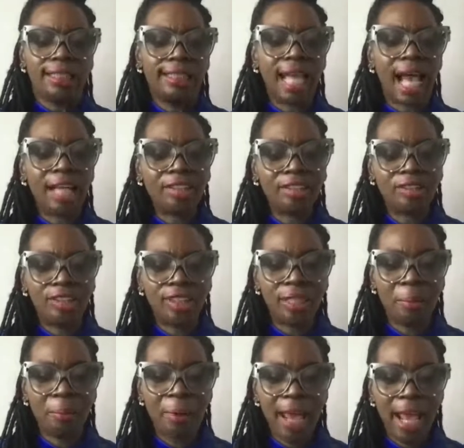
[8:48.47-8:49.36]
Dr.
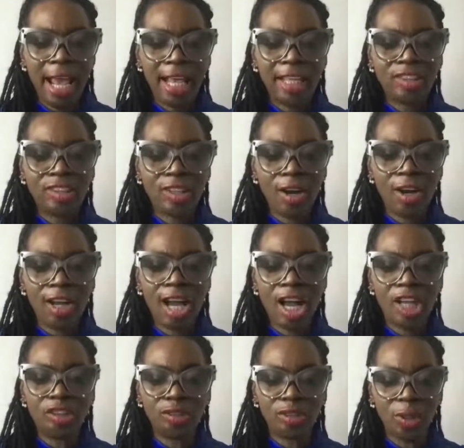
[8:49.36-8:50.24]
Gina Page, her
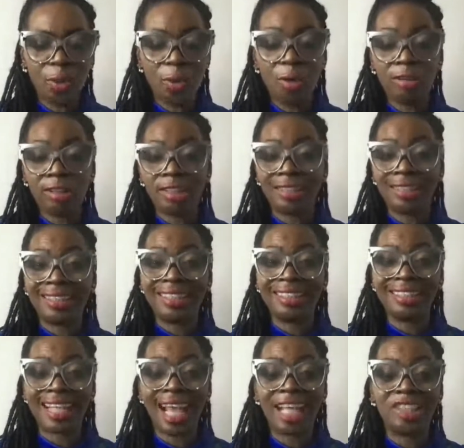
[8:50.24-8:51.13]
country of origin
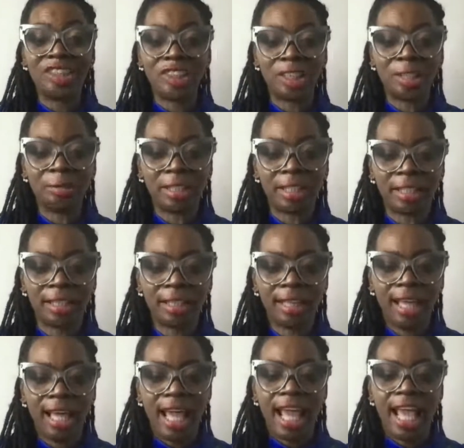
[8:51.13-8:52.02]
is
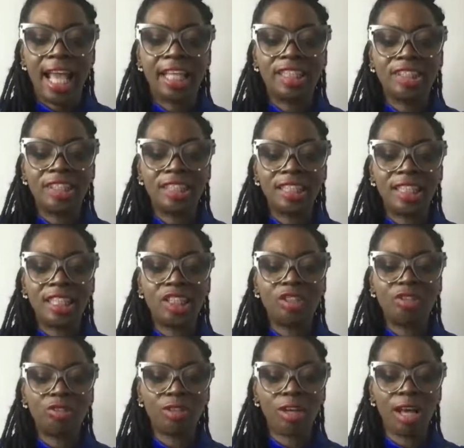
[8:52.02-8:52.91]
Nigeria, and she
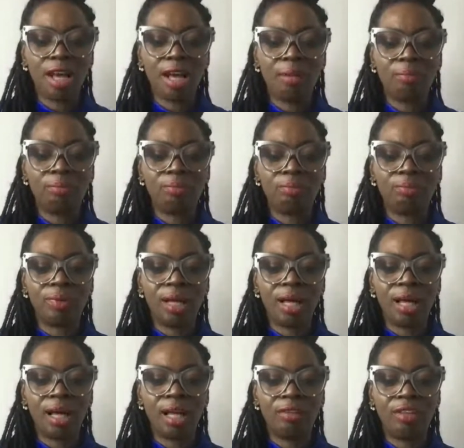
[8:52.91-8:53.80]
is from
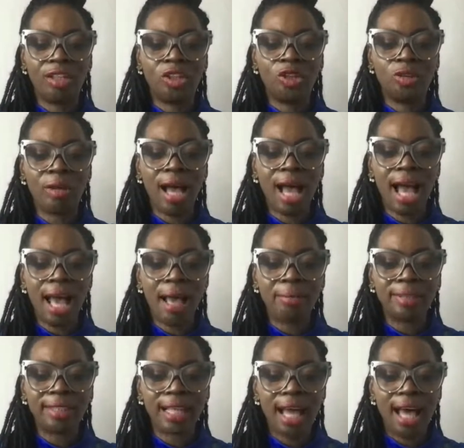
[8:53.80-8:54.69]
the
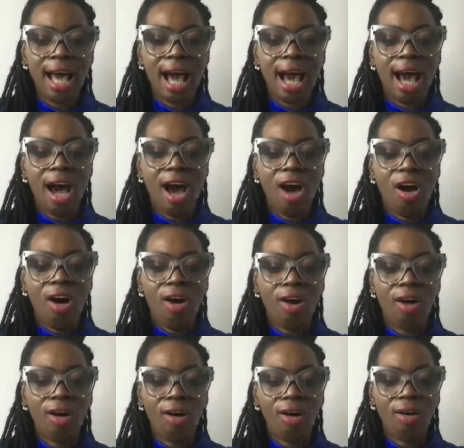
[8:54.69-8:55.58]
tribes
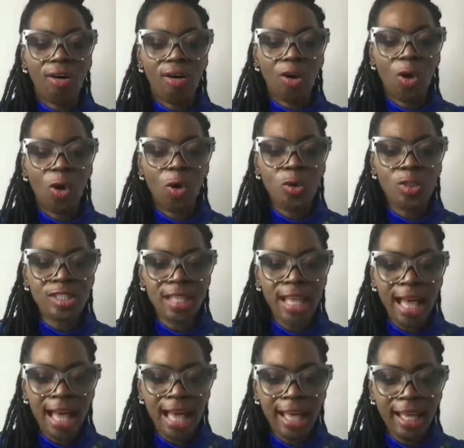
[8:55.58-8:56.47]

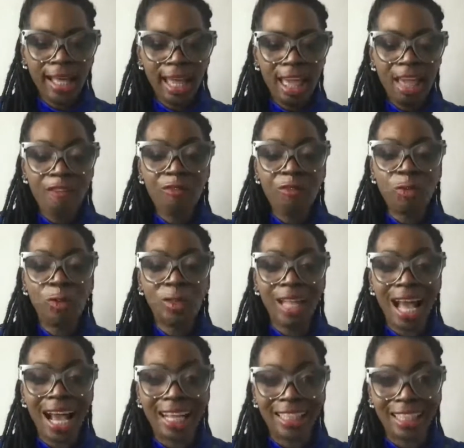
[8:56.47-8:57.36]
Hosa and
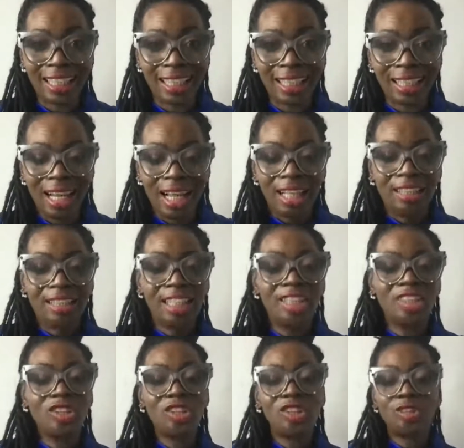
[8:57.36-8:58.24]
Fulani.
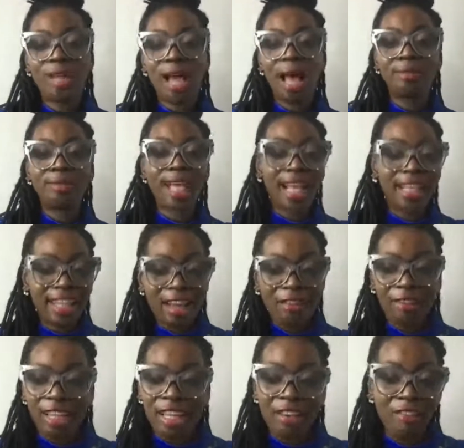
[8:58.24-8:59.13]
These are tribes I
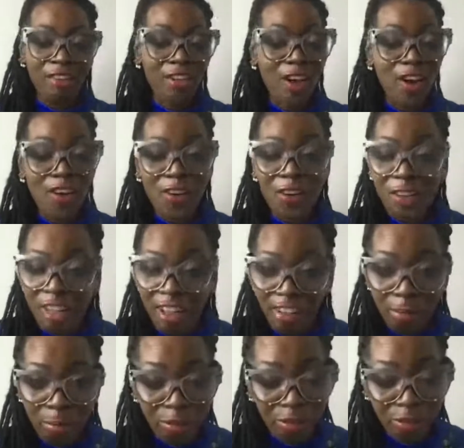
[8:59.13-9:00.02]
never even heard
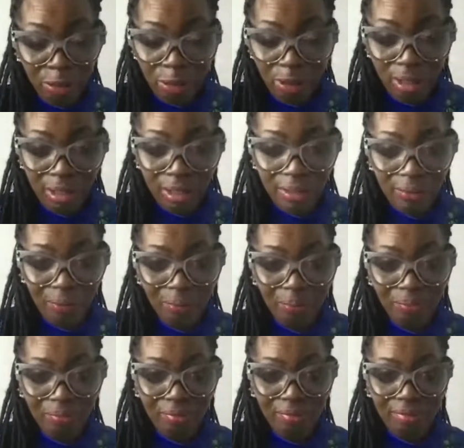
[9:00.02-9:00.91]
of before.
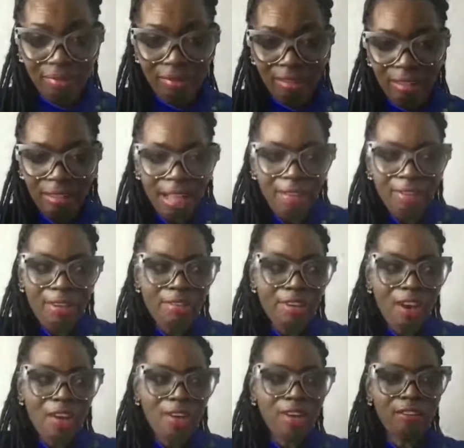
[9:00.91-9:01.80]
Never
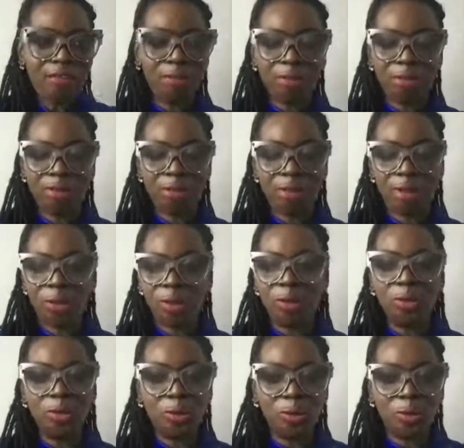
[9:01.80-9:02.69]
even heard of them before.
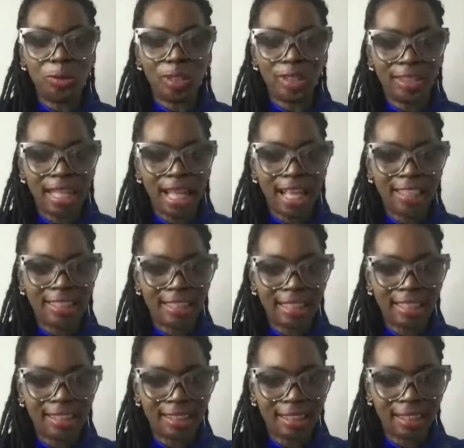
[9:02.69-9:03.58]
Who knew that they
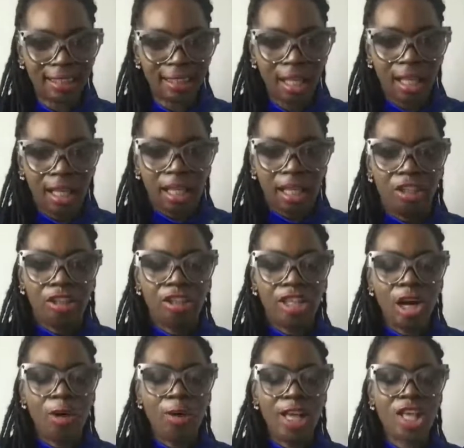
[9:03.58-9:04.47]
existed?
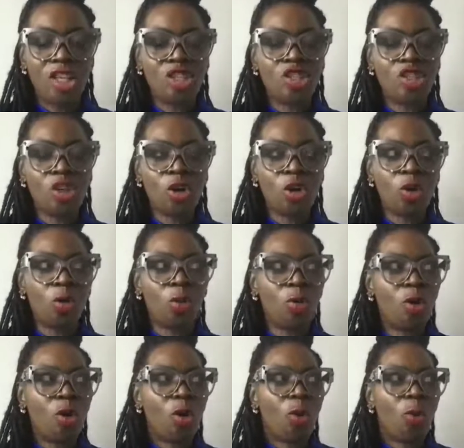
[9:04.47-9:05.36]
And
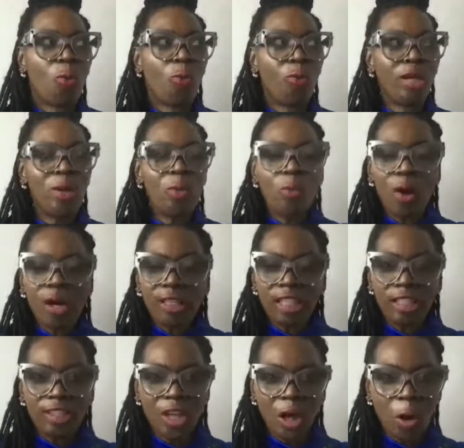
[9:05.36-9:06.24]
so we want
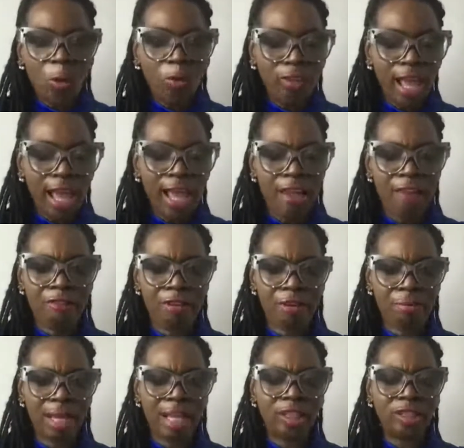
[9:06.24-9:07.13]
to know that
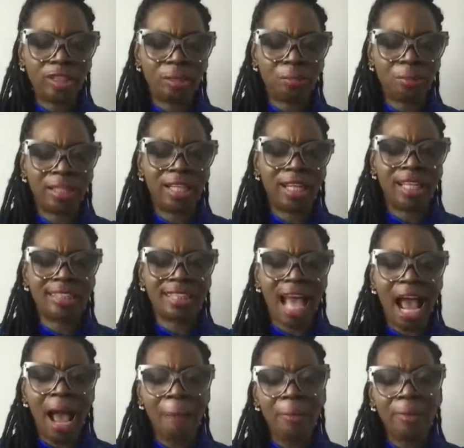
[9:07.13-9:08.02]
information because
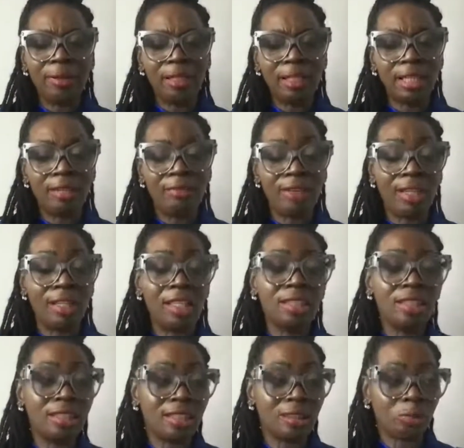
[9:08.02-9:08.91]
I believe, and
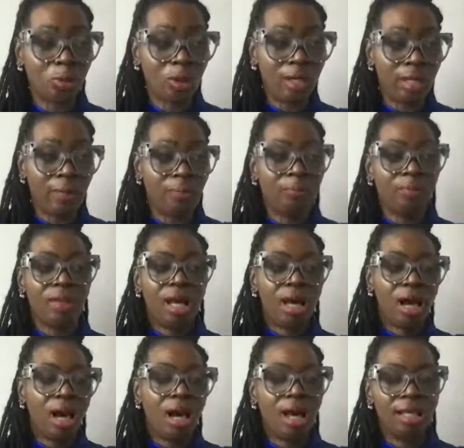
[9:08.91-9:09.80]
this is what
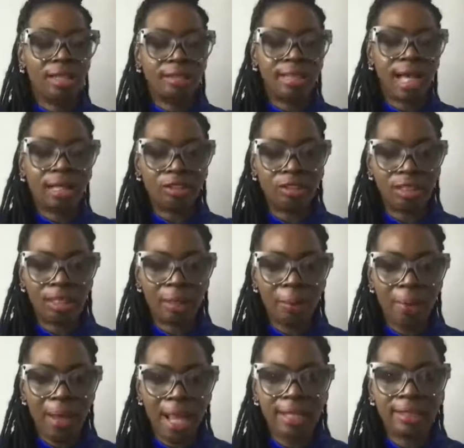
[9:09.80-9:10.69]
Dr.
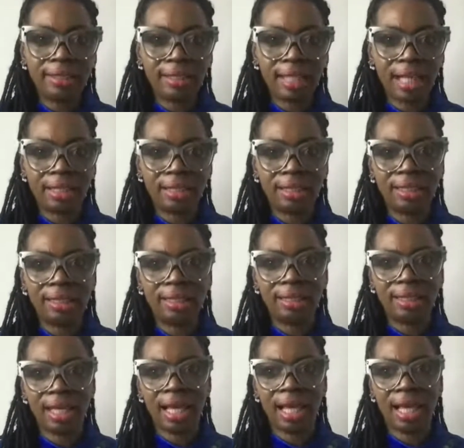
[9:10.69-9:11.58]
Gina Page says. She
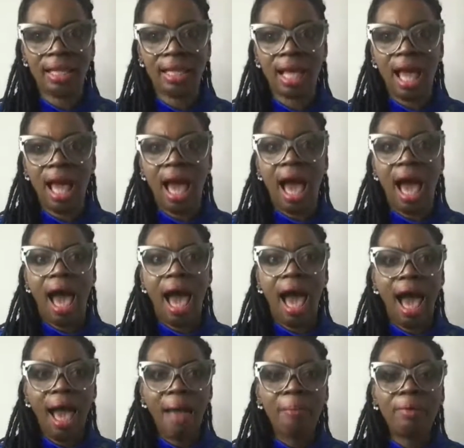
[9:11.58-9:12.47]
said,
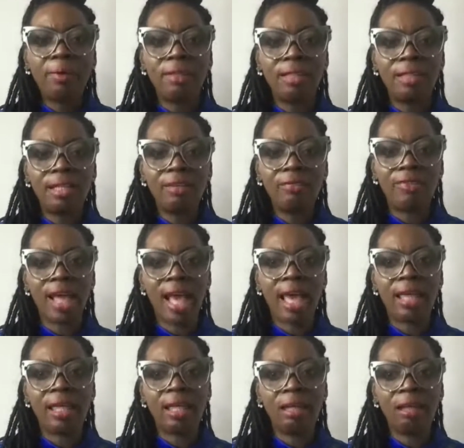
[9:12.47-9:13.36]
I believe
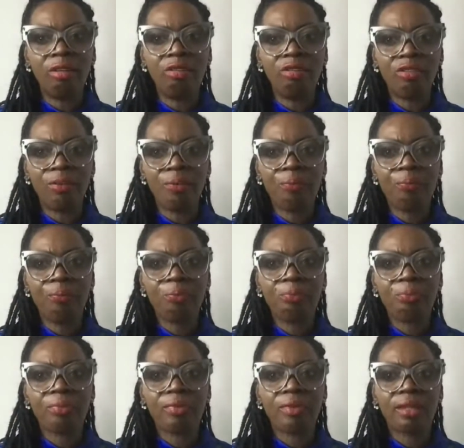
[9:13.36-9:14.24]
that
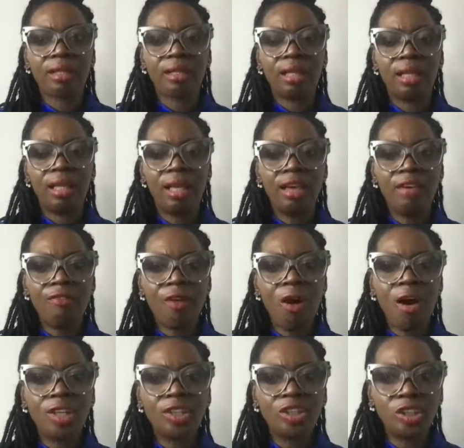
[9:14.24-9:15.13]
if
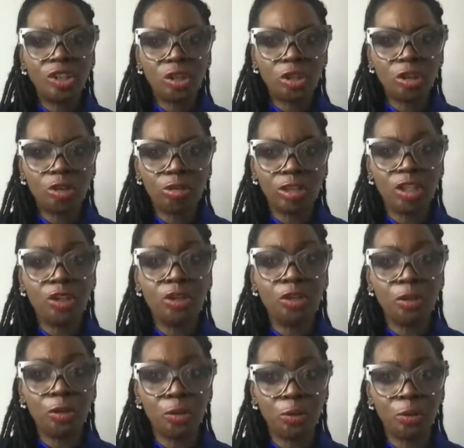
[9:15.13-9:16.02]
our
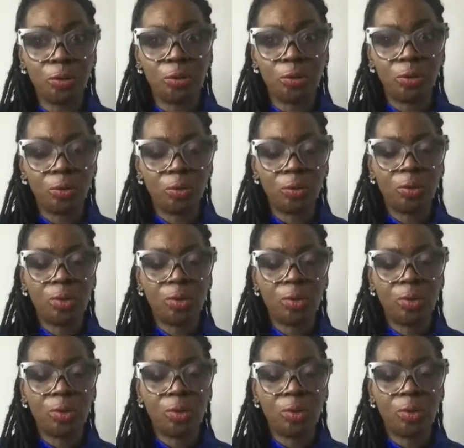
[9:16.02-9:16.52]
children knew